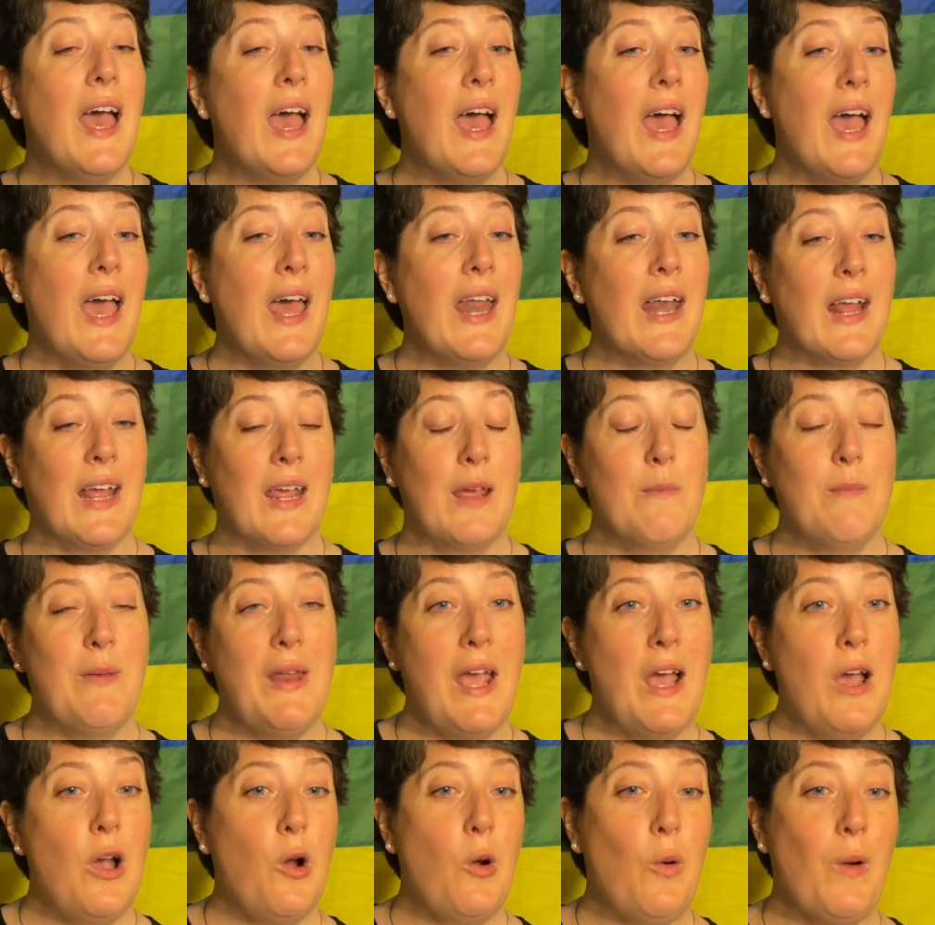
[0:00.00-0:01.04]
And I am
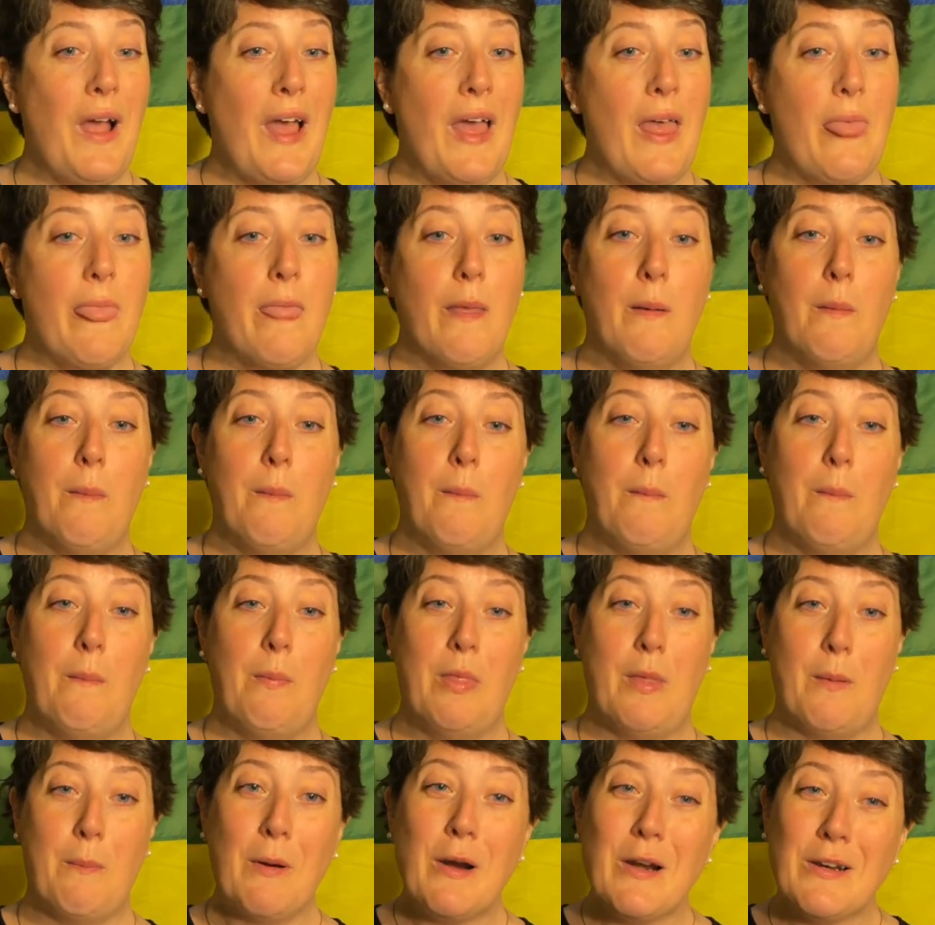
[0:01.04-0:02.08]
now at
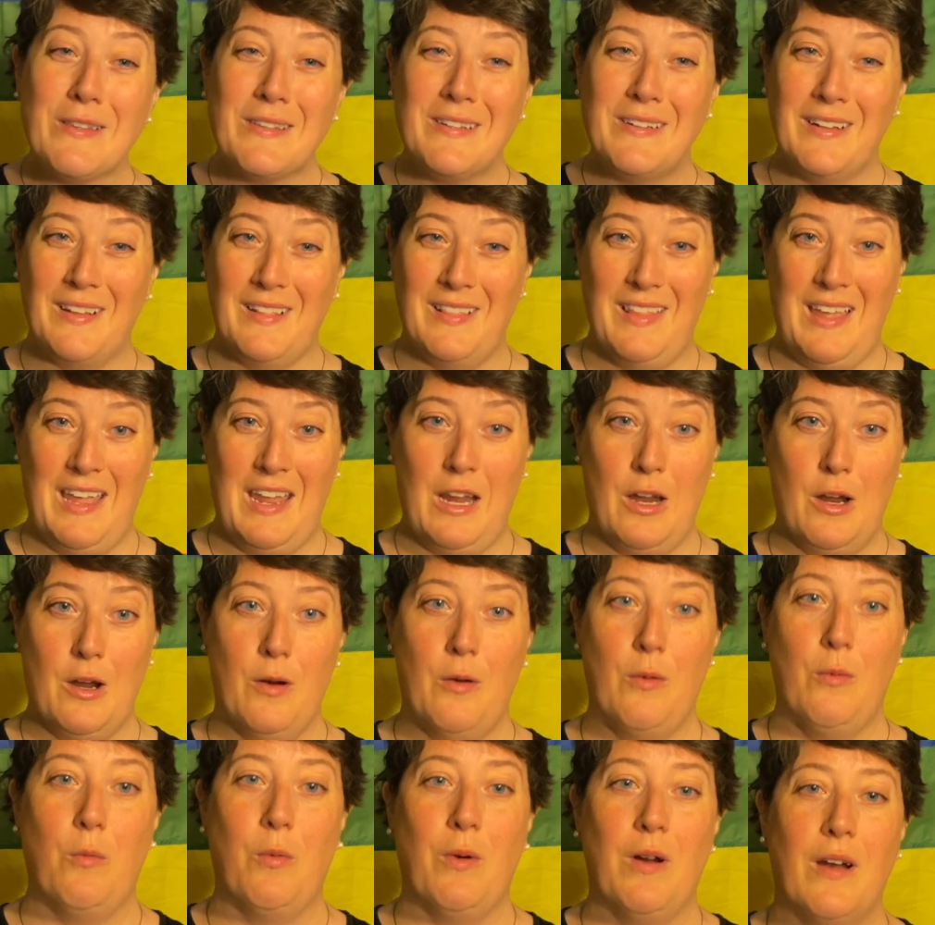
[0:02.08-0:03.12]
the personal
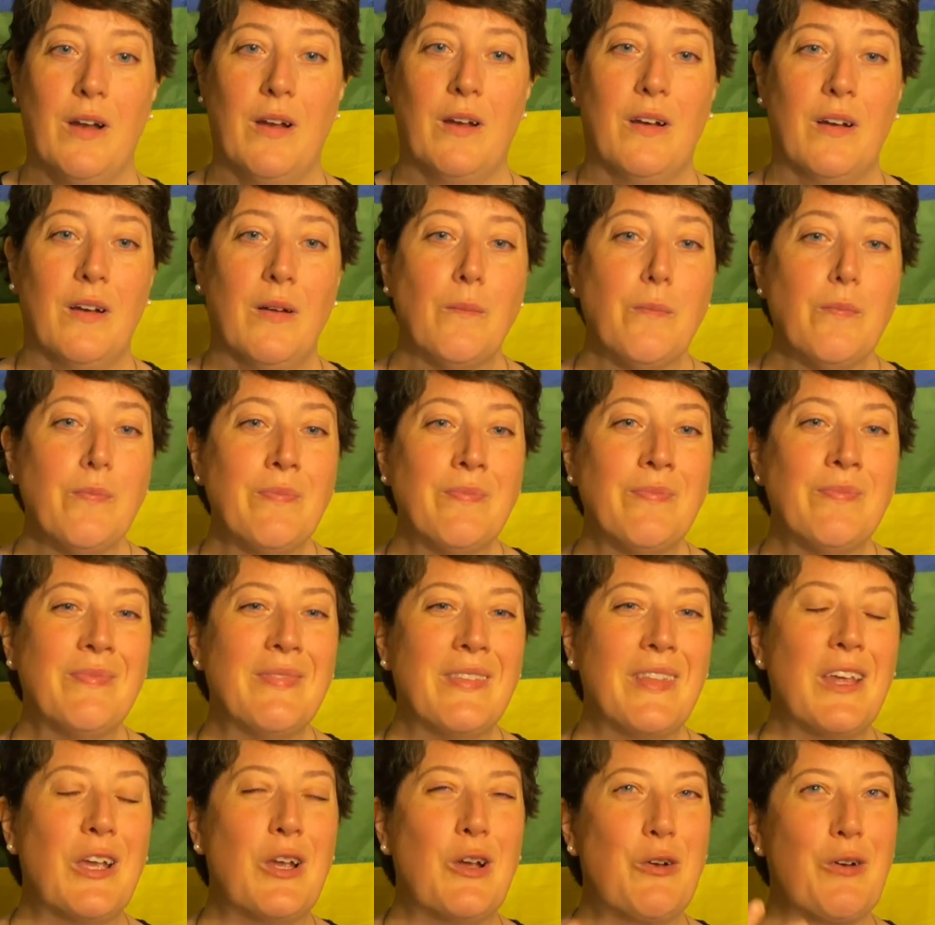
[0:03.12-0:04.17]
layer where
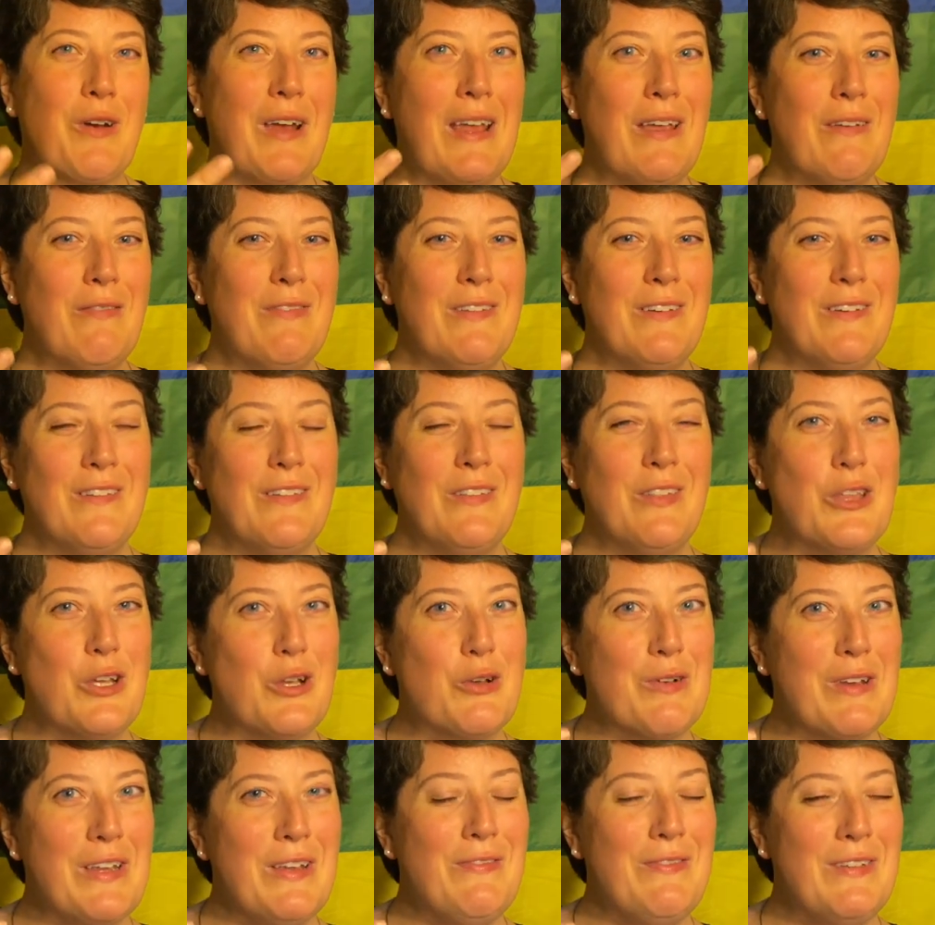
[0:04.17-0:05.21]
the
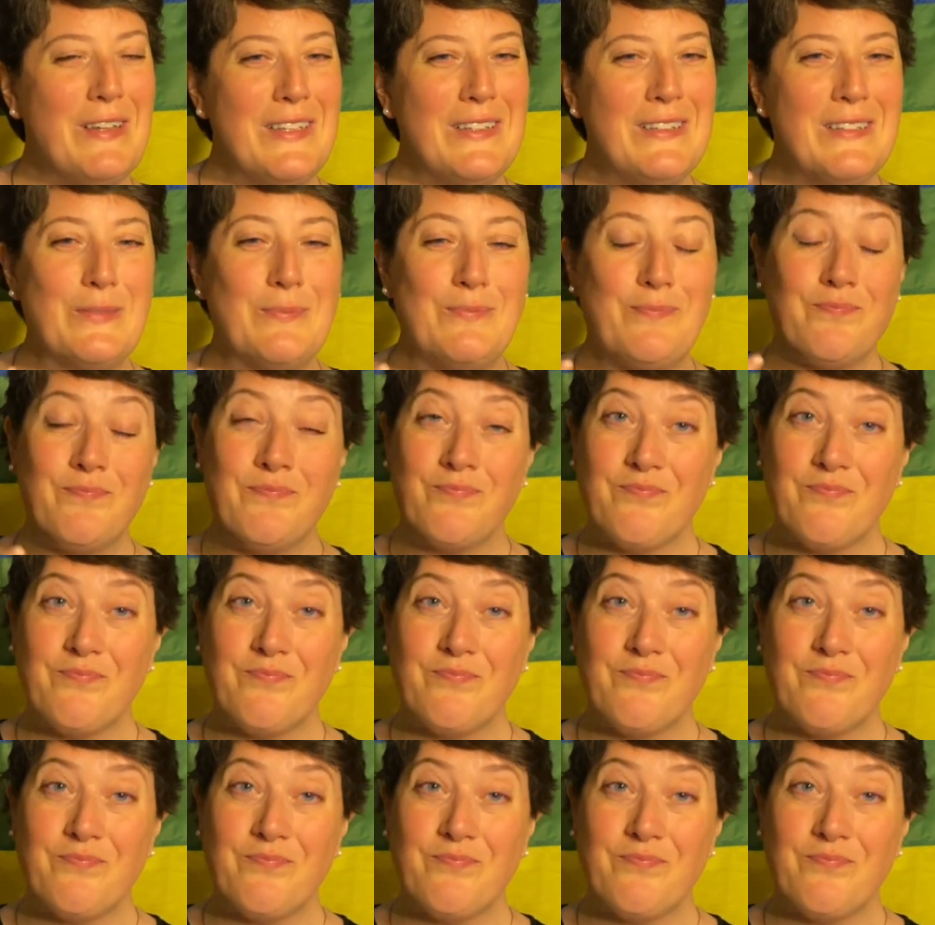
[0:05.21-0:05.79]
grief is